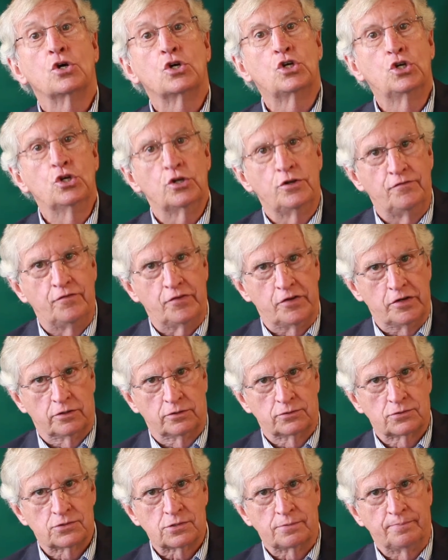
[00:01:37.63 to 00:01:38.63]
good
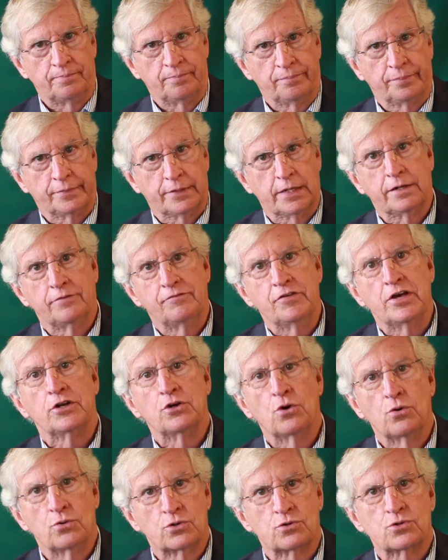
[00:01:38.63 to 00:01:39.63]
fields that event
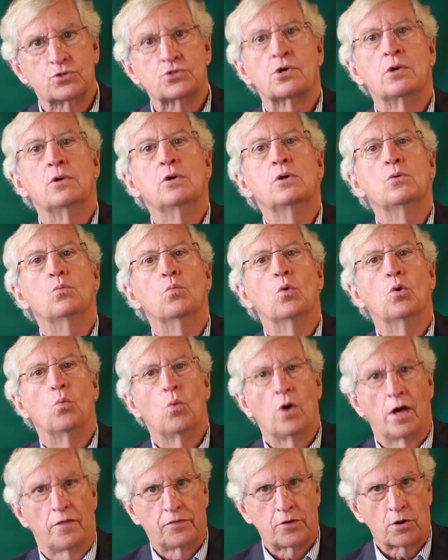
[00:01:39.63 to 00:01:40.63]
owners will
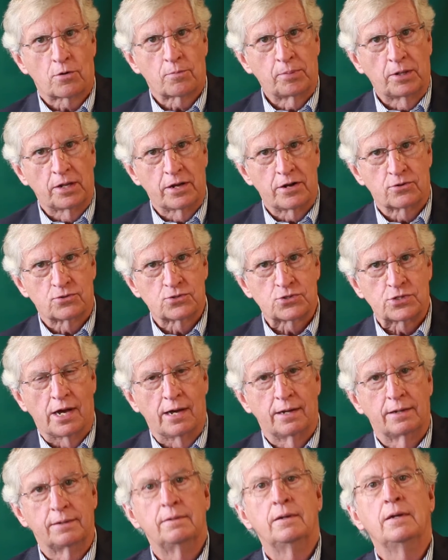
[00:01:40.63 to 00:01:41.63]
want their players
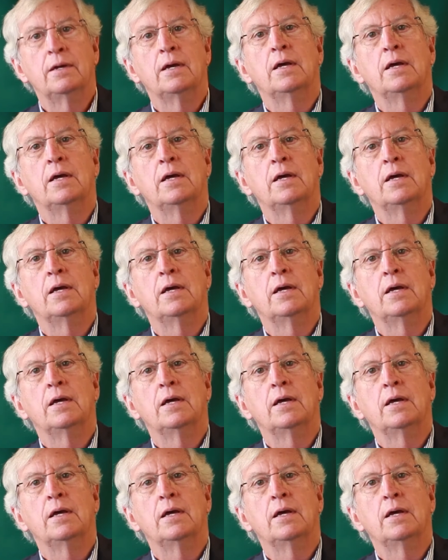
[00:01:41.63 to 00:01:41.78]
on